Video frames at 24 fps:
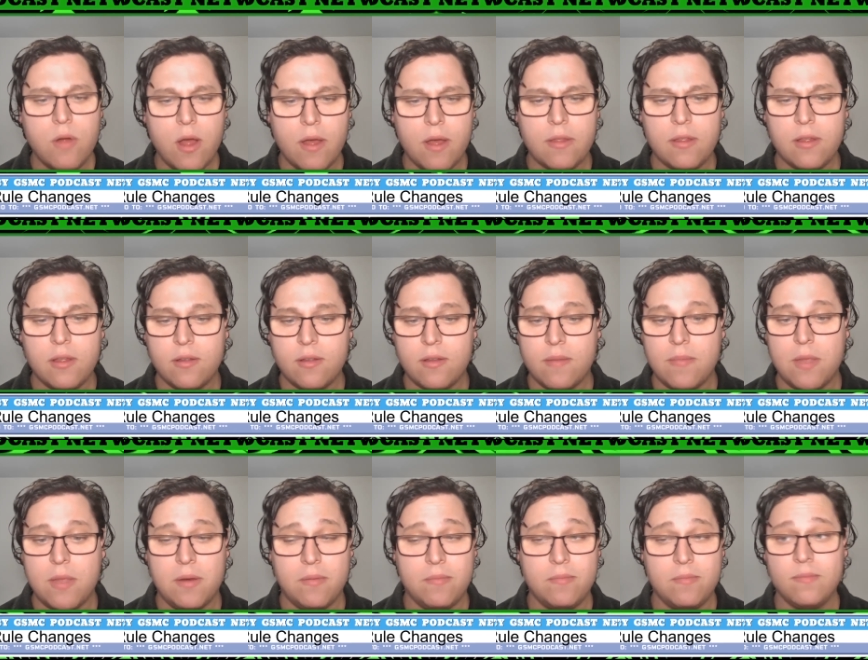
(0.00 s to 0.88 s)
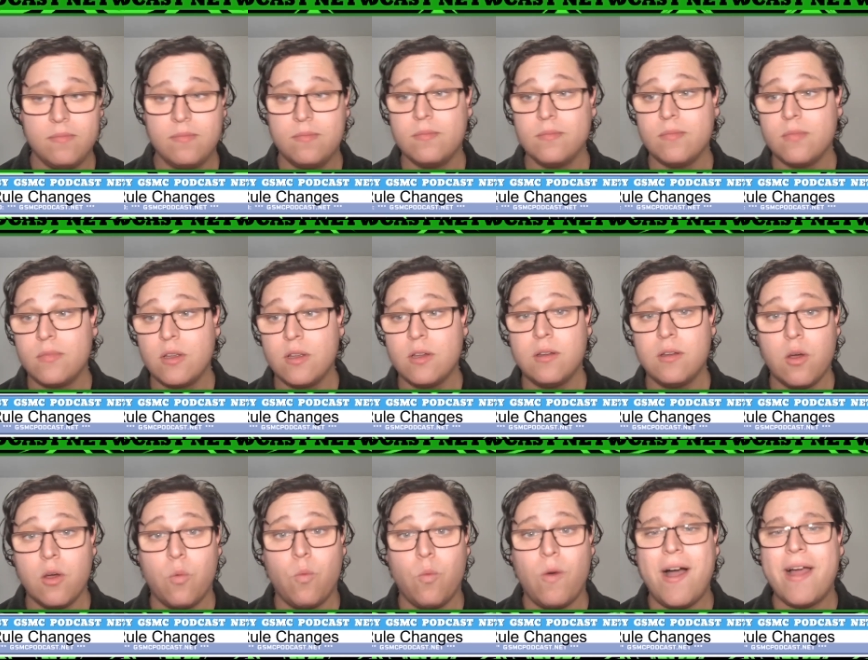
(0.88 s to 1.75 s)
I think, I mean, a
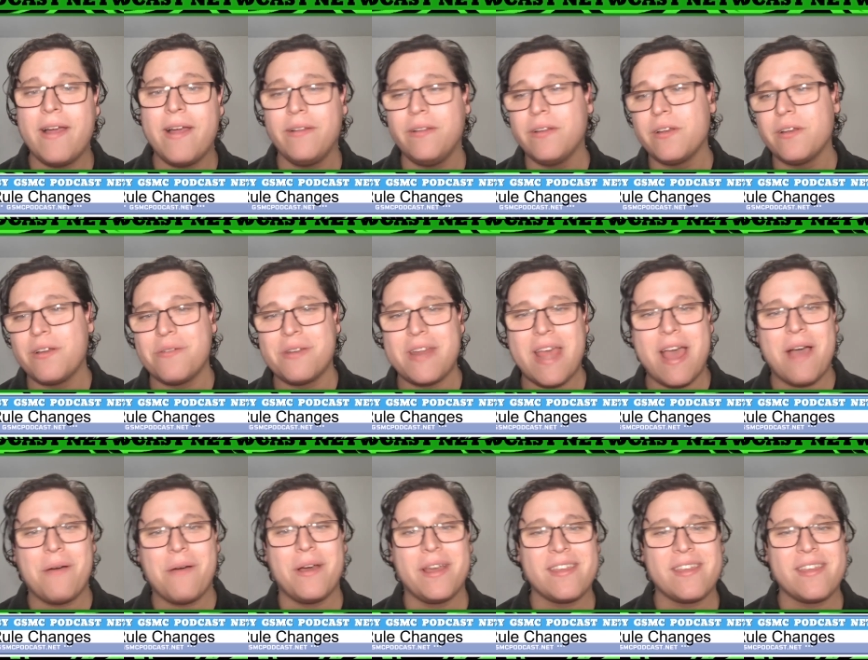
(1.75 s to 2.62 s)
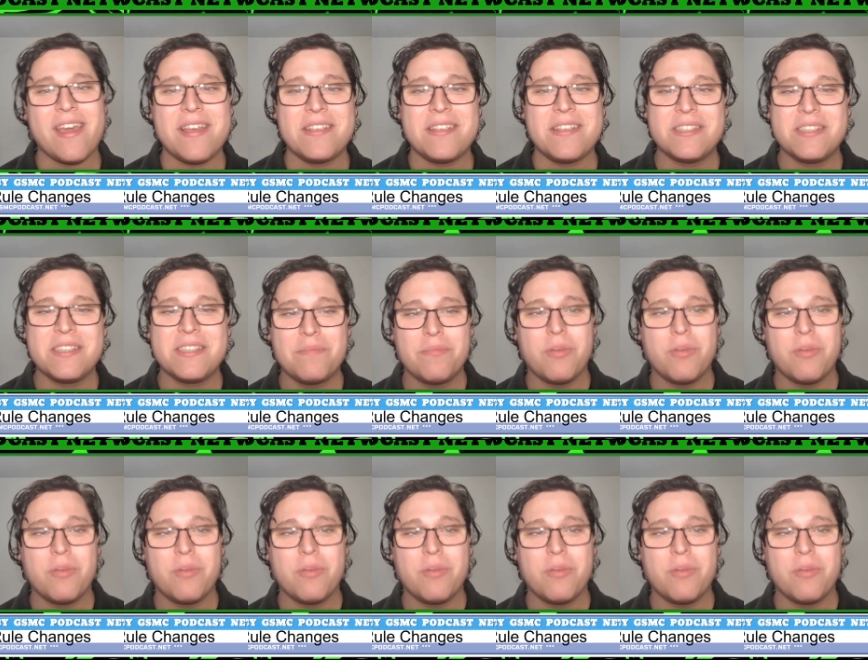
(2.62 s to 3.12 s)
while ago now, I guess.